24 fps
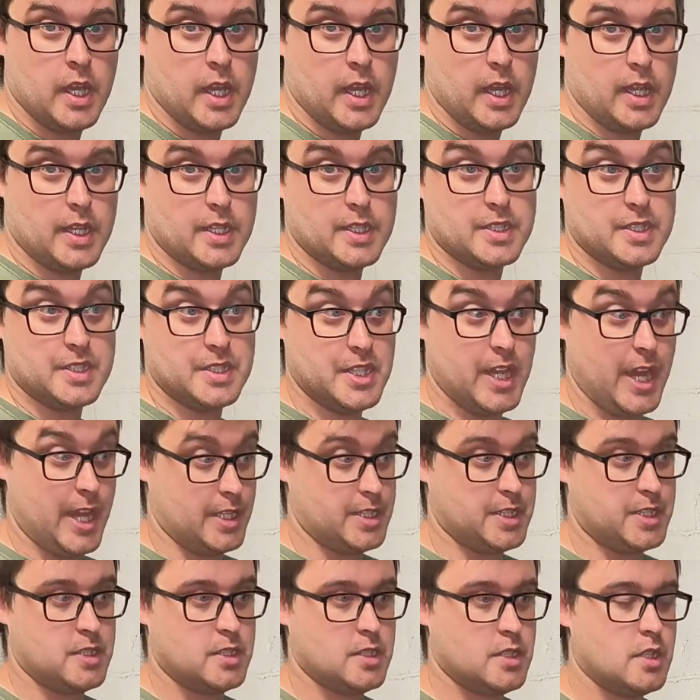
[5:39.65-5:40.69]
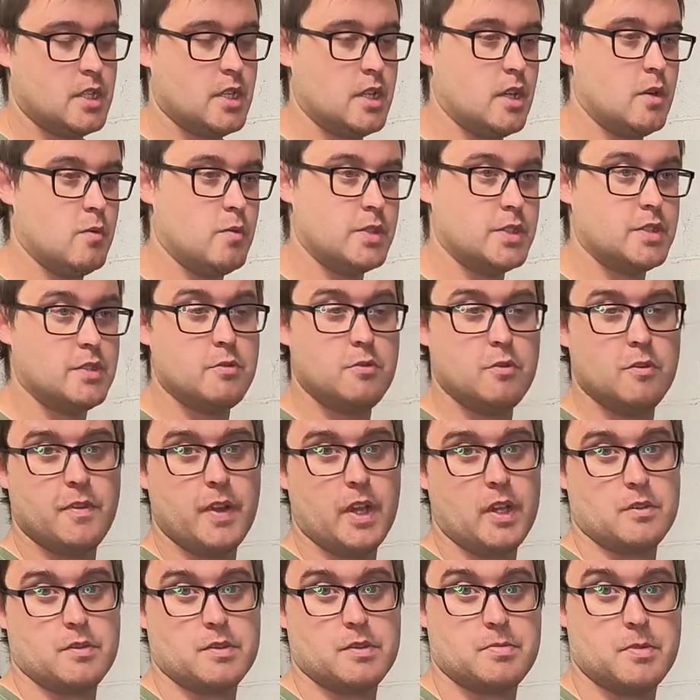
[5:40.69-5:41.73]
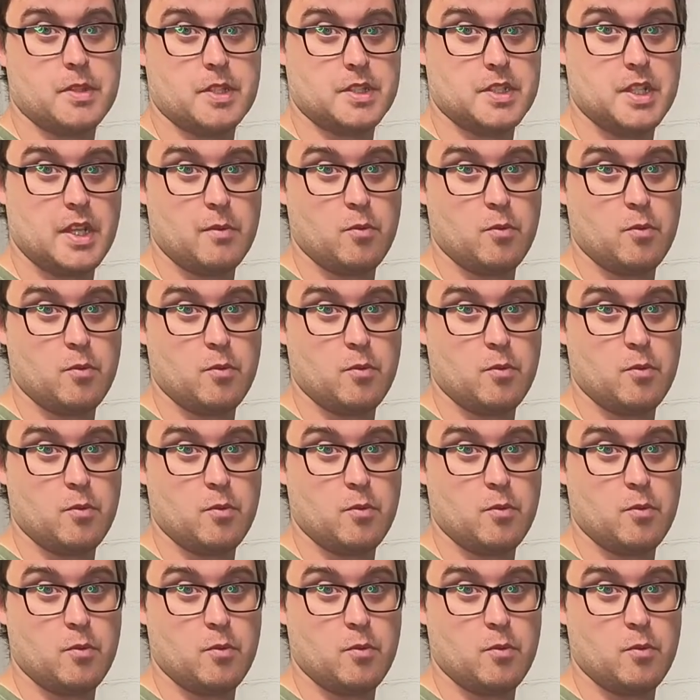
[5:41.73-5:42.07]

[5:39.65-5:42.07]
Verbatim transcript: And yes, with dual valve springs,